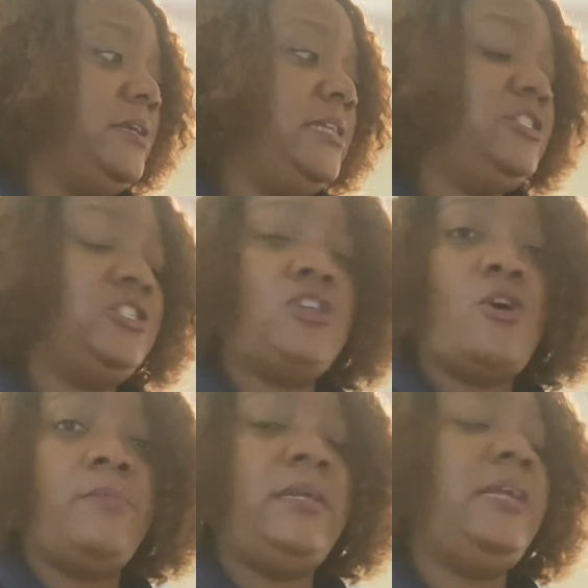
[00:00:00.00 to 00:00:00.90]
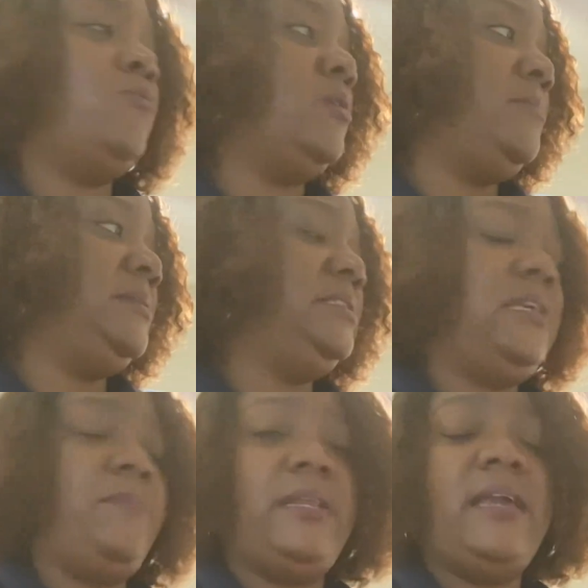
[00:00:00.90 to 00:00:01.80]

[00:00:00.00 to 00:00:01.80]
He just told me he wanted me to keep it